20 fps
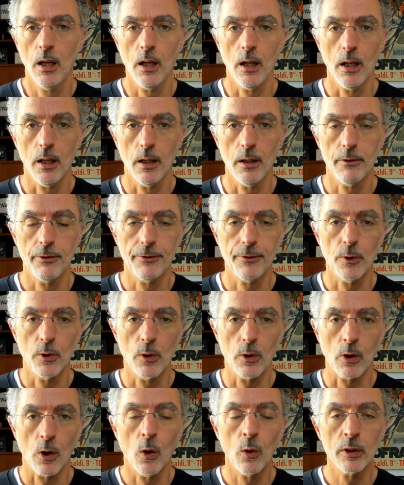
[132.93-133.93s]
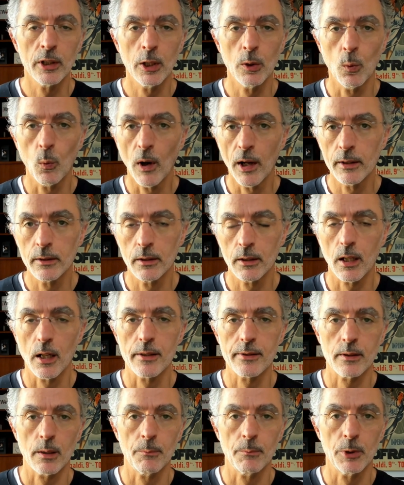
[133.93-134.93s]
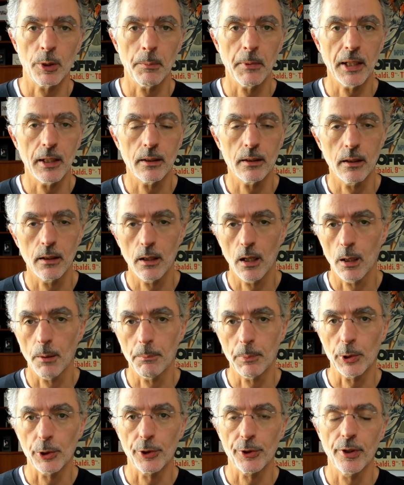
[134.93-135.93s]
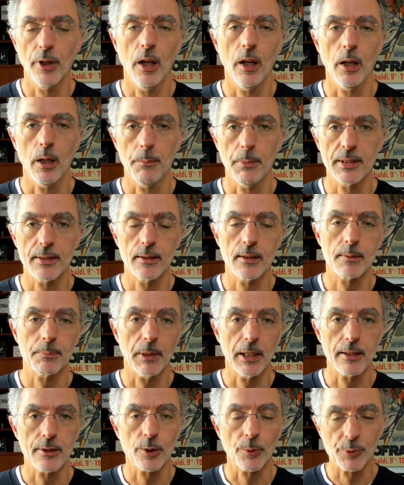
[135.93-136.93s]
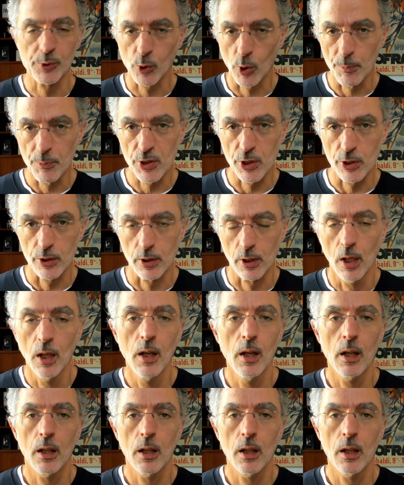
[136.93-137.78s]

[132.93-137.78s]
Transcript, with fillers: uh, for only one custom domain uh, per uh, business plan subscription.